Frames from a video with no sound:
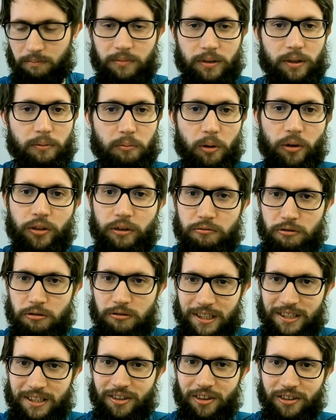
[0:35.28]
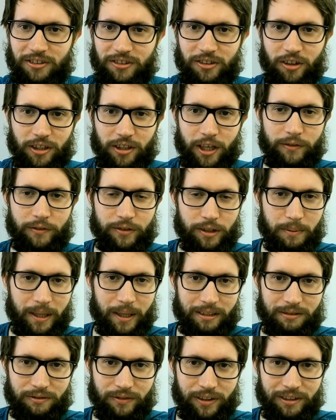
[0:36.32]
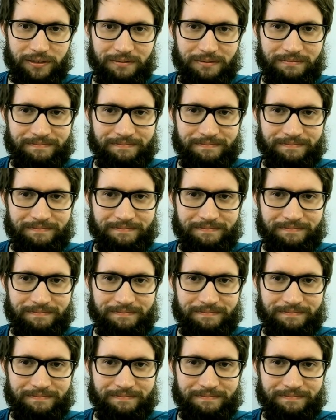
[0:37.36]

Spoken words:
One of the rules is not to knock over your microphone.